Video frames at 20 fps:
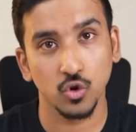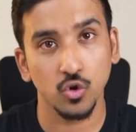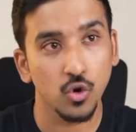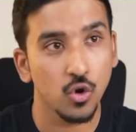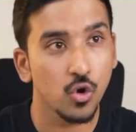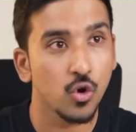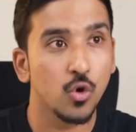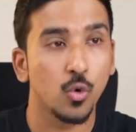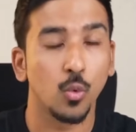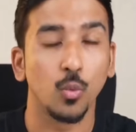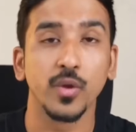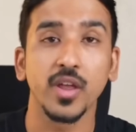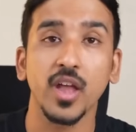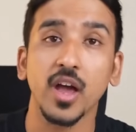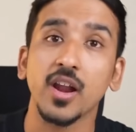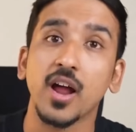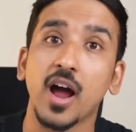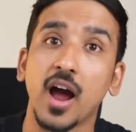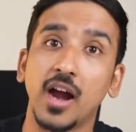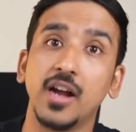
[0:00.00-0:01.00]
So we
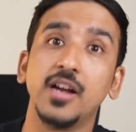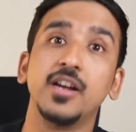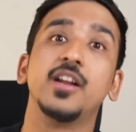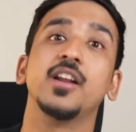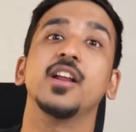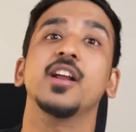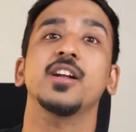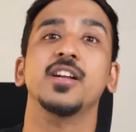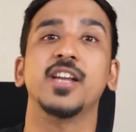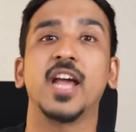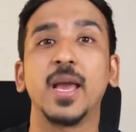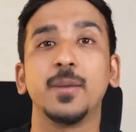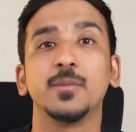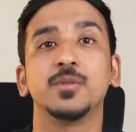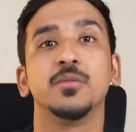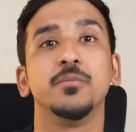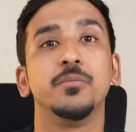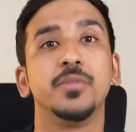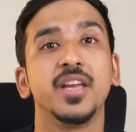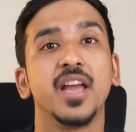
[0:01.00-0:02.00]
are 100
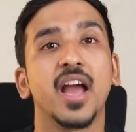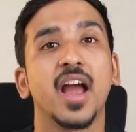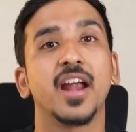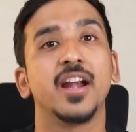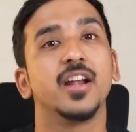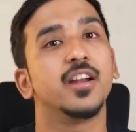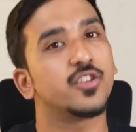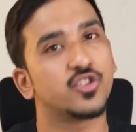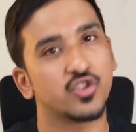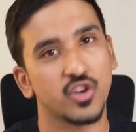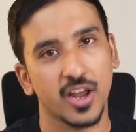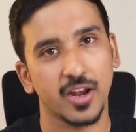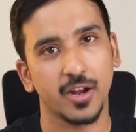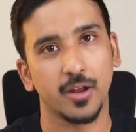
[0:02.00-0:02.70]
times behind